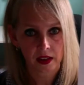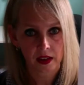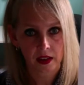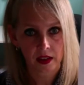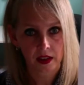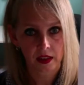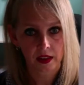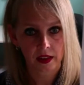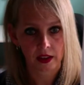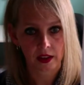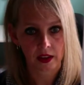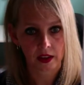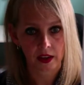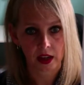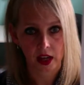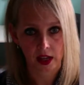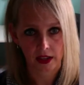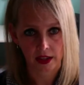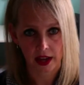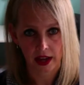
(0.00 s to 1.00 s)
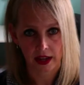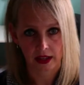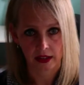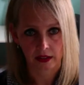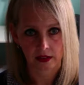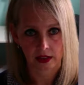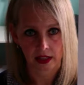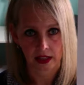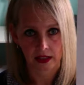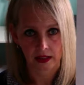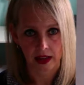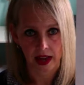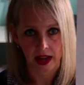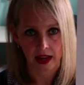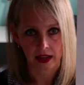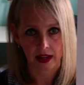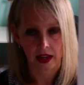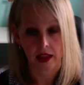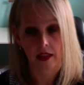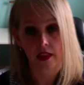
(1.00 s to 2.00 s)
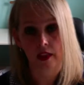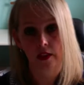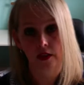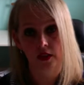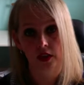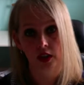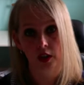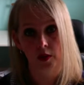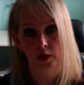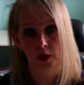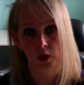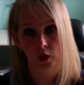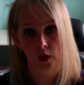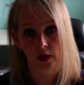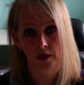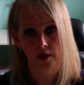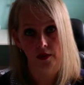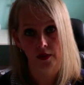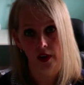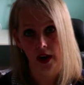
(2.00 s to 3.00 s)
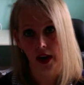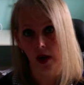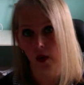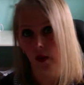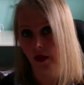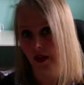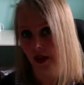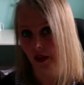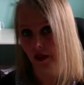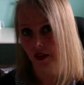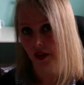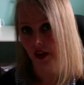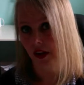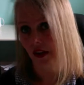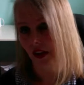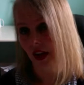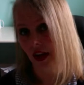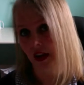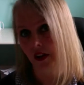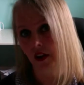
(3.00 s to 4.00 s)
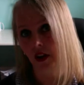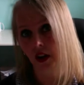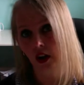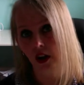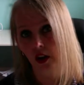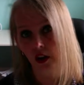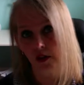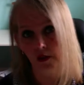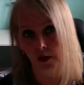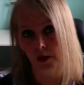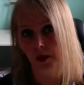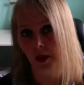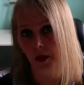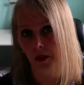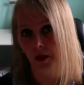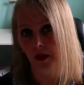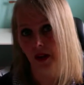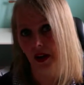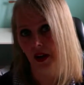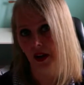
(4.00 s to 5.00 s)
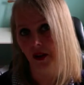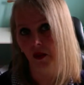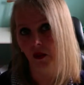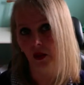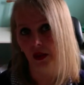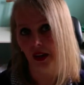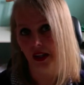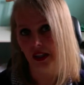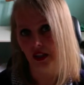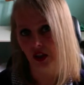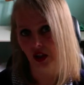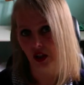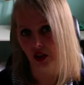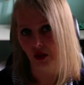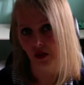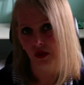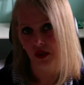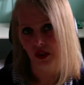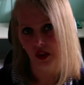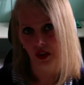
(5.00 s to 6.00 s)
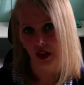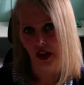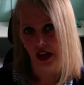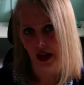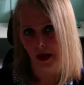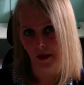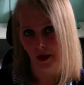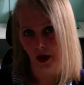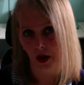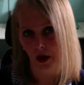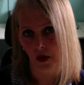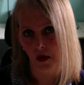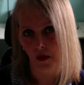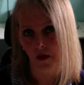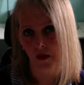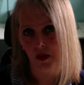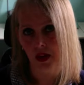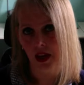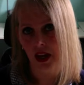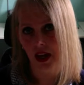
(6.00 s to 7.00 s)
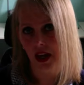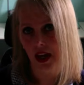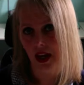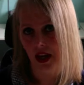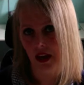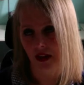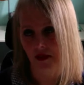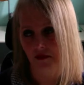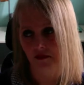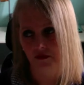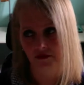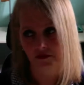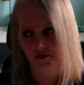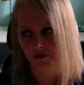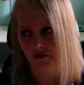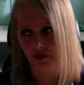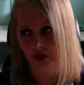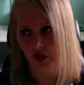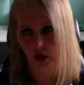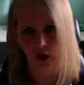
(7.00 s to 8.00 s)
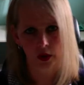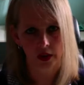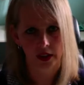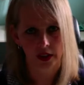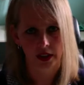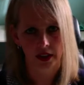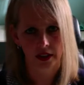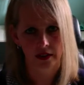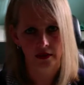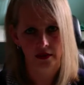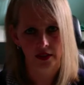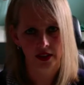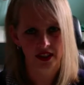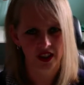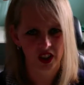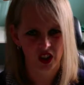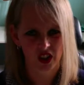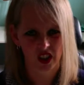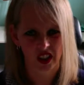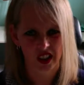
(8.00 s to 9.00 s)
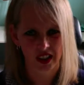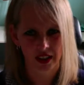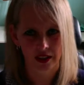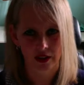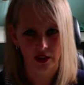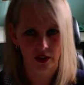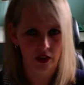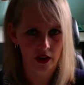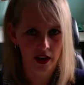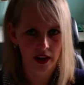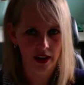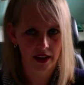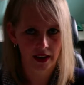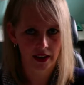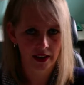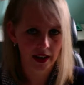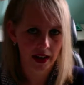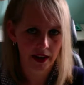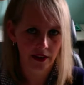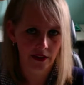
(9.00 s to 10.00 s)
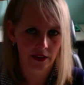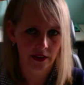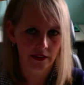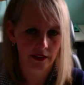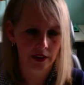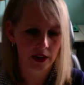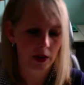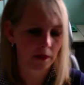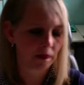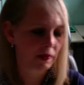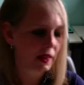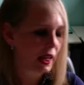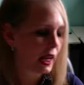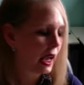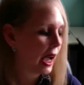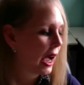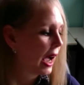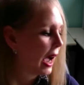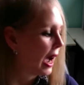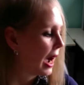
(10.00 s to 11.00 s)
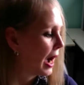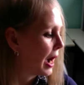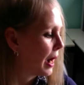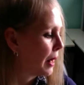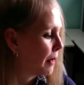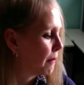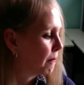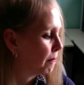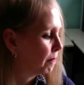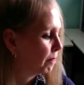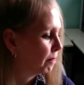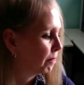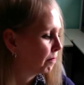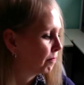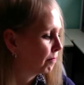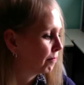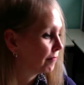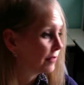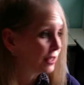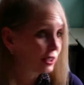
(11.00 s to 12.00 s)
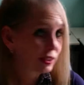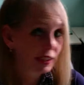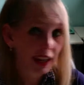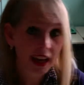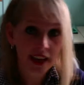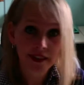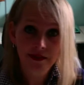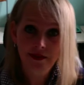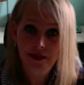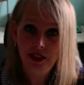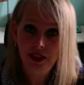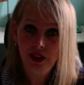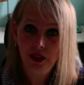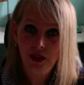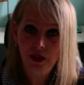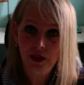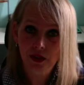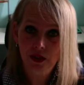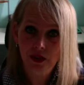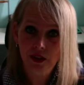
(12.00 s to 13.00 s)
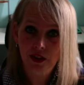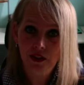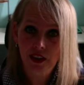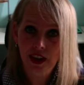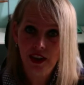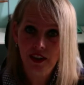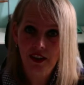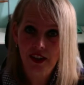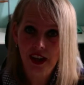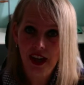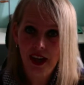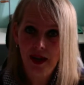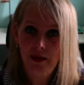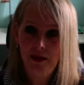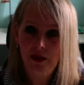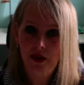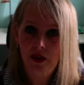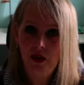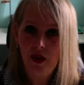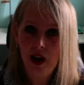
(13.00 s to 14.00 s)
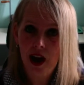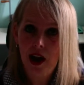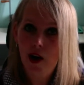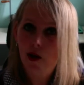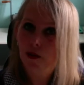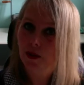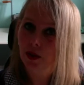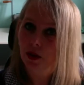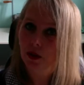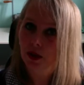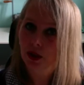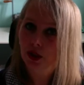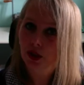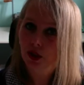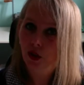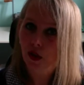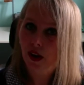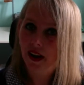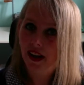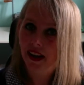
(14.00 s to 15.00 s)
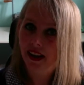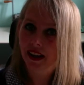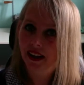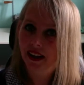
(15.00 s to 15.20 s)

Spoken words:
the cut line like that, and then there's going to be one file without the cut line for people that would like to use their Cameo and Cricut. Is it Cricut or Cricut? I don't even know. So yeah, so those are divider tabs. So I hope you enjoy